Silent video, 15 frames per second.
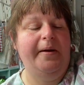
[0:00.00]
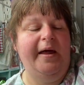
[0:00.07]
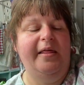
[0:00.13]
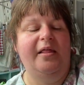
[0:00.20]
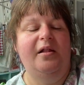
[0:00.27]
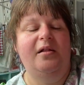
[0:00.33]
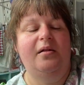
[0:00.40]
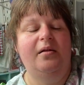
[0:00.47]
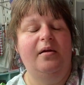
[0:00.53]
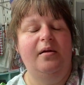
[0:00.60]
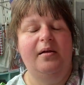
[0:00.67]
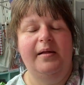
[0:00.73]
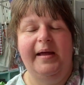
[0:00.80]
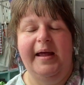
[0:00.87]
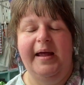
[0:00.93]
by the
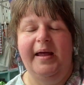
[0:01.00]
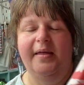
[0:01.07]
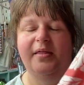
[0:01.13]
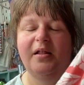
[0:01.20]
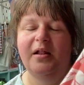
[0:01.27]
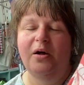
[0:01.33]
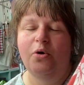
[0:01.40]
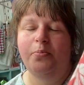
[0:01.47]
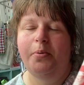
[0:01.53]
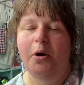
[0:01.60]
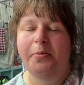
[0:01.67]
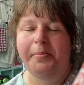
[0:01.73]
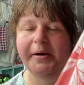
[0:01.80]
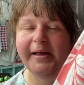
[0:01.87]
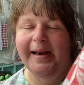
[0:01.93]
uh, the little
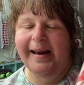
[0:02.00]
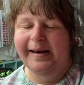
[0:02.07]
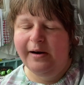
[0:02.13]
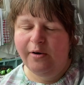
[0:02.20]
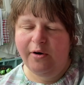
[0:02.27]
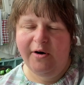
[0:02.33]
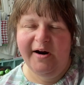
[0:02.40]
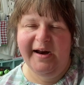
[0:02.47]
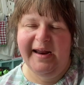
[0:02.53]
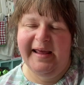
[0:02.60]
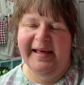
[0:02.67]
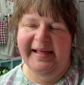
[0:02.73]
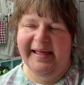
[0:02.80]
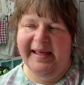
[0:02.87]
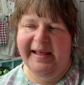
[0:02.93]
pomegranate, or A
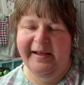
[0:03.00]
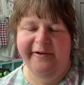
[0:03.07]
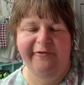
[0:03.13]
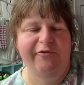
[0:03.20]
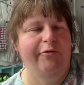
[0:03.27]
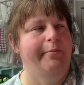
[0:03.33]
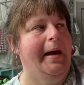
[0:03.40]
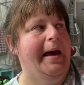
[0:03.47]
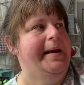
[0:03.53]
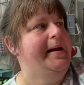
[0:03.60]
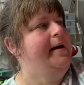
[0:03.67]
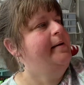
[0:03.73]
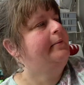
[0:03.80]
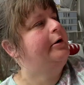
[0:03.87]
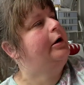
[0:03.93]
K A
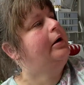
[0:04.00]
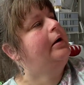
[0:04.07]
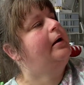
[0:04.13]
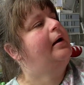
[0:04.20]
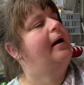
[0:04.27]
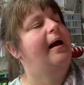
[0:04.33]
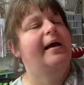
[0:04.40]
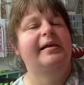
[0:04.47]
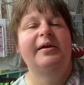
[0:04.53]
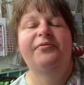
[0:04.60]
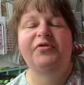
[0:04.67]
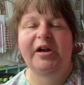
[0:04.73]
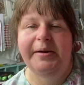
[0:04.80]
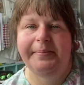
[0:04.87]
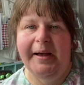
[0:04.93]
Romana. It's a
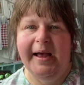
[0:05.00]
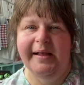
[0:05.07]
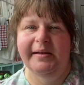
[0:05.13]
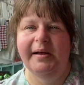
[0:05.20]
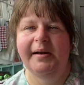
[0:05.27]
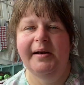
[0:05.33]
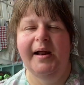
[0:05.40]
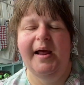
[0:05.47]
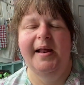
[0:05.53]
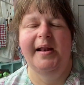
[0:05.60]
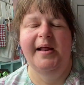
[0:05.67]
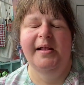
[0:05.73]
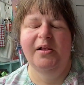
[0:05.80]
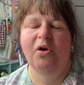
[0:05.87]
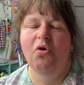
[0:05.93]
free pattern and
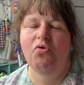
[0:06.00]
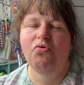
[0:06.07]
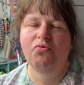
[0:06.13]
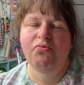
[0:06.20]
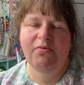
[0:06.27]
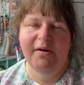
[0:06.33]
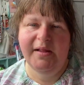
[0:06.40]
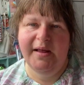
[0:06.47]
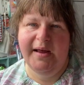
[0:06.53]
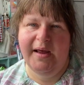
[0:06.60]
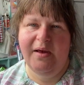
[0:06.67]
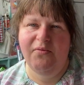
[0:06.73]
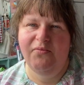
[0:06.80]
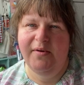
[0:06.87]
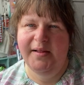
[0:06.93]
it's
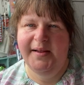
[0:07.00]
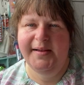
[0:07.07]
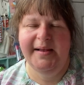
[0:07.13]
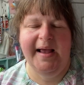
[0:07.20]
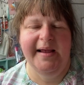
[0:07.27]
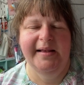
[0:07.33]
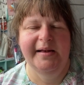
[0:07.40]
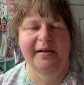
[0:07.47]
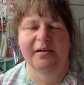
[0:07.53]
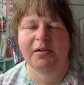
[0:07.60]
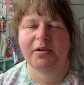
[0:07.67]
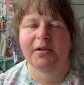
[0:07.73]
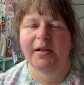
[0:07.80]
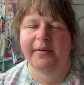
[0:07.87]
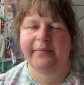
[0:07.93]
really, really size
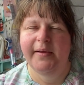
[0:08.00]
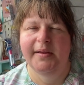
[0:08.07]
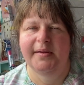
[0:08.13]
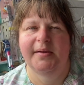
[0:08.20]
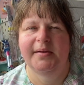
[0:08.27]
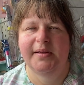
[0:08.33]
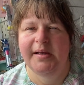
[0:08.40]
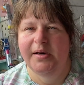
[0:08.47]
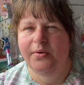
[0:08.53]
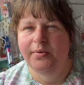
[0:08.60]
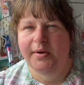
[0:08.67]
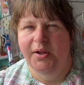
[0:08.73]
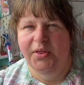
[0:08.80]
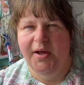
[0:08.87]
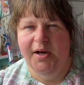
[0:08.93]
inclusive. It's zero
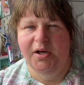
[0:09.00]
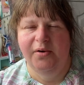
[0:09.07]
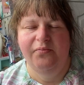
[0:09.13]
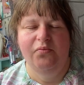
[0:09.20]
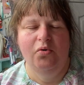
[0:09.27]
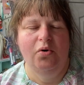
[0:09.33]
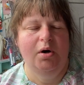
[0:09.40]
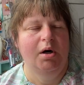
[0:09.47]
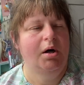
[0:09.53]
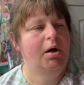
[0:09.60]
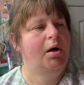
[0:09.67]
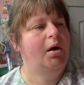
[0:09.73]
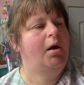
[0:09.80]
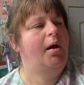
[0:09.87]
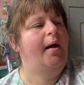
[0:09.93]
to thirty-four.
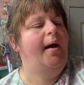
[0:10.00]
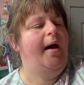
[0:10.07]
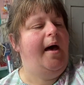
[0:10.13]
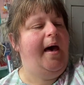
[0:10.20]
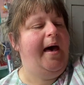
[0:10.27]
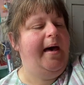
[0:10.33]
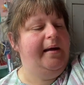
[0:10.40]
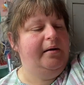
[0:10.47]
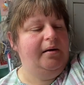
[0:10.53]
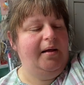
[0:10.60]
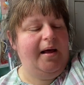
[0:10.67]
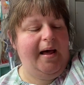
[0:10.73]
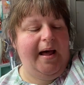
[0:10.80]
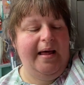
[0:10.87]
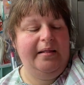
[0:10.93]
And
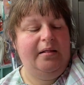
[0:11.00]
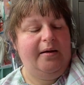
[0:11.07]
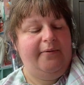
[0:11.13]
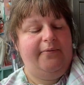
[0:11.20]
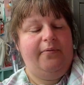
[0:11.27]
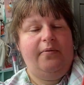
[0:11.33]
I love